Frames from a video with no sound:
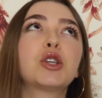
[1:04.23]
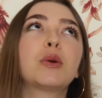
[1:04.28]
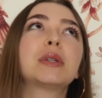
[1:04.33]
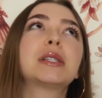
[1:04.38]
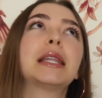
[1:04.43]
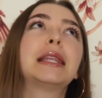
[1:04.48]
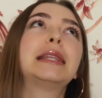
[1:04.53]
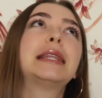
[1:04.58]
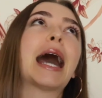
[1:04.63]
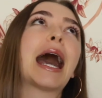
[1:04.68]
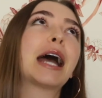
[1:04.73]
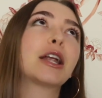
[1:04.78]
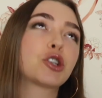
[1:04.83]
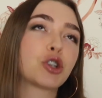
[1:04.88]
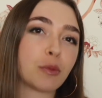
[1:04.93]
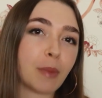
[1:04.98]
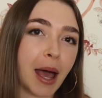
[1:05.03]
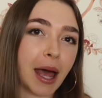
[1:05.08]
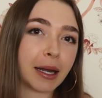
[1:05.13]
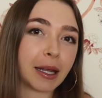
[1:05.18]
she wasn't that
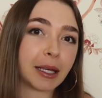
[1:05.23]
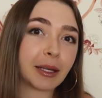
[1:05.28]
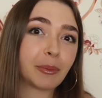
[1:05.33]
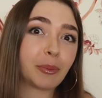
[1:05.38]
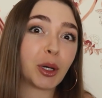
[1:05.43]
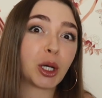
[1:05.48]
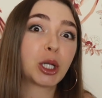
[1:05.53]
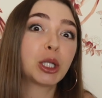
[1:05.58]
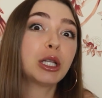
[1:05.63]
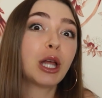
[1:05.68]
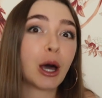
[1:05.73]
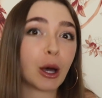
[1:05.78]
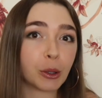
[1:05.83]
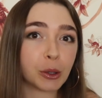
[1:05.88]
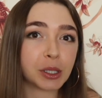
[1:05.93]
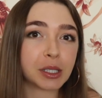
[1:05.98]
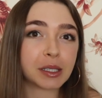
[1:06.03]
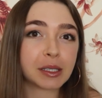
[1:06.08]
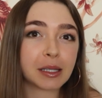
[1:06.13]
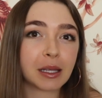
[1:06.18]
dramatic, but
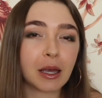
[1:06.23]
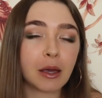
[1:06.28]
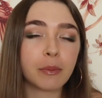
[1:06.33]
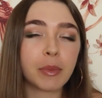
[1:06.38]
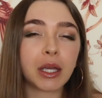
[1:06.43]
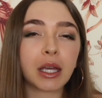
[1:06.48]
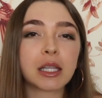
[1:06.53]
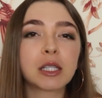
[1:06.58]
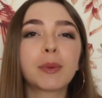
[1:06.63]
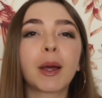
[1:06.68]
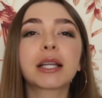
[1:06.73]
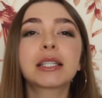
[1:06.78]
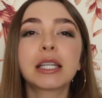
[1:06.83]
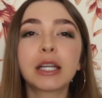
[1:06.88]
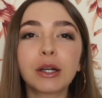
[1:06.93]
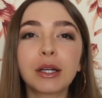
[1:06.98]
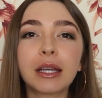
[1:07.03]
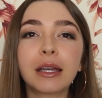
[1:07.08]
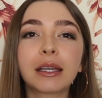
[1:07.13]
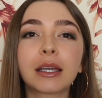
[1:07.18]
close, because
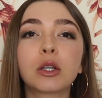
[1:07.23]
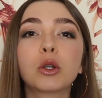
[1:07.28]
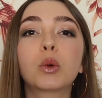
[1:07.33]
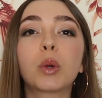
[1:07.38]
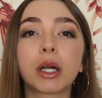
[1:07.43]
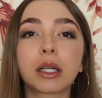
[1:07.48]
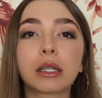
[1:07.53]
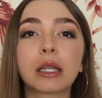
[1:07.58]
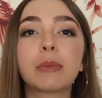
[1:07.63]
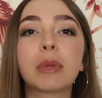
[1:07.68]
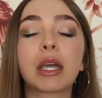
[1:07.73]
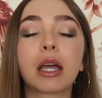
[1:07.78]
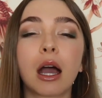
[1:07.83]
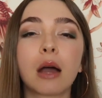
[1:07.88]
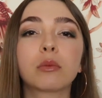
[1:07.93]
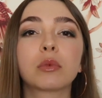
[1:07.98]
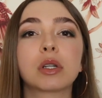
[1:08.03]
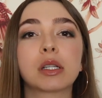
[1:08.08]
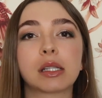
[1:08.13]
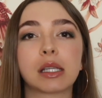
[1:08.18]
bacteria can quickly
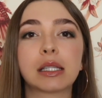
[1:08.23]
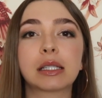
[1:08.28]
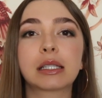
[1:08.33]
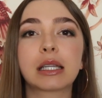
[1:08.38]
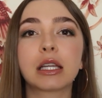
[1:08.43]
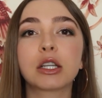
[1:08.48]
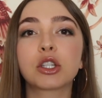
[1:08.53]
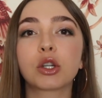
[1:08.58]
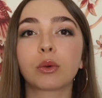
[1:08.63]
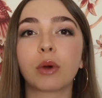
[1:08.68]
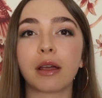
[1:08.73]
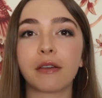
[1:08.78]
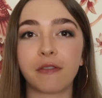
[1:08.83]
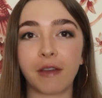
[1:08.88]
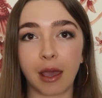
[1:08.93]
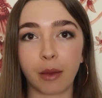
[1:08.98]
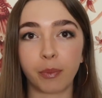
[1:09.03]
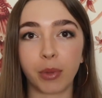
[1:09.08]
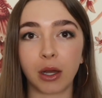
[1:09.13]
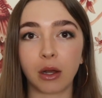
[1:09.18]
become resistant to
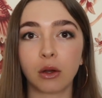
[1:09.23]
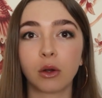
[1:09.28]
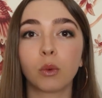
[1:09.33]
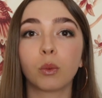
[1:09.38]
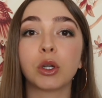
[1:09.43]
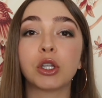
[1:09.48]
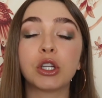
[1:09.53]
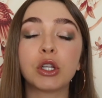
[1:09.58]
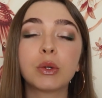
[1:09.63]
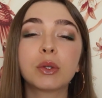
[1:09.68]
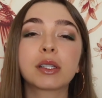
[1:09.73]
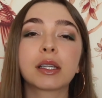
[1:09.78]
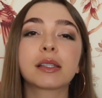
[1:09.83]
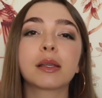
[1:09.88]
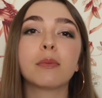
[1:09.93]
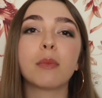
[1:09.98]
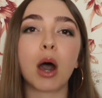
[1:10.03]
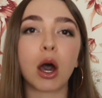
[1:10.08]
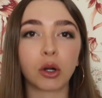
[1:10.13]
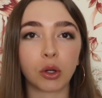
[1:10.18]
rifampin when used as
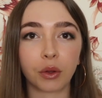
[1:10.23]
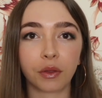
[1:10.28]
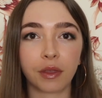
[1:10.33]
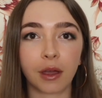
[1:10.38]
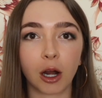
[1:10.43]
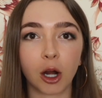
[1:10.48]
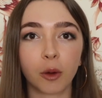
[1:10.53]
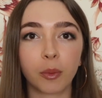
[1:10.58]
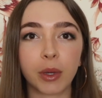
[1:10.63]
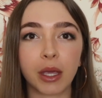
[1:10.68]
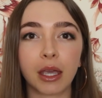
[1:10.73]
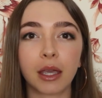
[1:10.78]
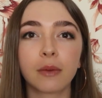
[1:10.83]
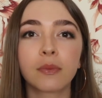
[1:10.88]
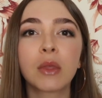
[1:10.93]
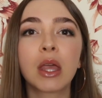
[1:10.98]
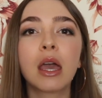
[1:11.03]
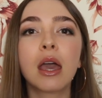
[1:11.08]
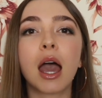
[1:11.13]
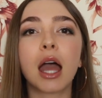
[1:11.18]
a monotherapy,
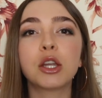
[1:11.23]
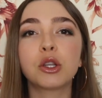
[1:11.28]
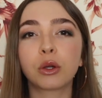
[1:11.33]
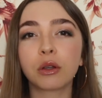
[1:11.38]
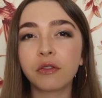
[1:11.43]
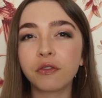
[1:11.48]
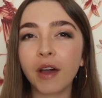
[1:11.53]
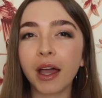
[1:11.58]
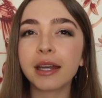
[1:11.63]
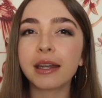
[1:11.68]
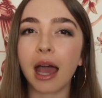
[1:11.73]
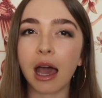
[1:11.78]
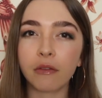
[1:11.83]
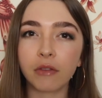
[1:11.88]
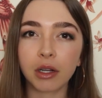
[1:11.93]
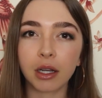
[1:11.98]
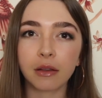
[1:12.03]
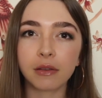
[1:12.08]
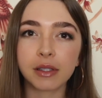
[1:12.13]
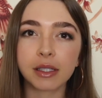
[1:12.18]
and you can find
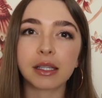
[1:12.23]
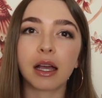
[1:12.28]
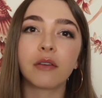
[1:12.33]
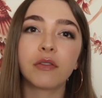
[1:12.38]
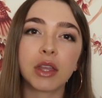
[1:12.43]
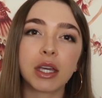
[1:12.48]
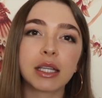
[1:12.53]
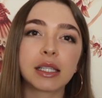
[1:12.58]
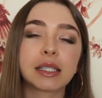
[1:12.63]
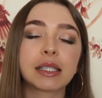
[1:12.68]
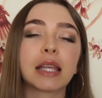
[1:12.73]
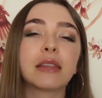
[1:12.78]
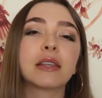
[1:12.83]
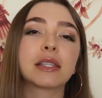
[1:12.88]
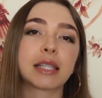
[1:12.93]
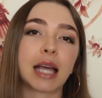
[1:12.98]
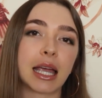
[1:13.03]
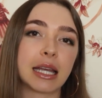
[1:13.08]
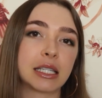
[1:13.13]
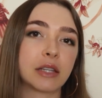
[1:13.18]
evidence of this in
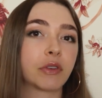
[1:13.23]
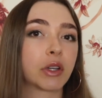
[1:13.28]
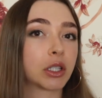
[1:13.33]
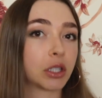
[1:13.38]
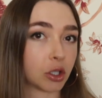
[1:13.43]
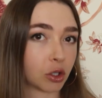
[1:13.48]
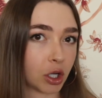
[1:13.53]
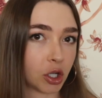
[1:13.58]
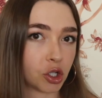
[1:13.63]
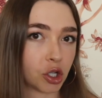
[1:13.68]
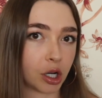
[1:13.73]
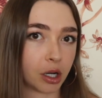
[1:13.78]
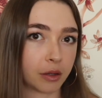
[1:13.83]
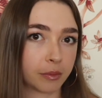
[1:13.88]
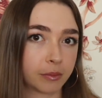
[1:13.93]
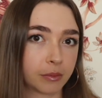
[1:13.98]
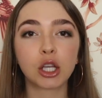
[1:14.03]
the scientific literature.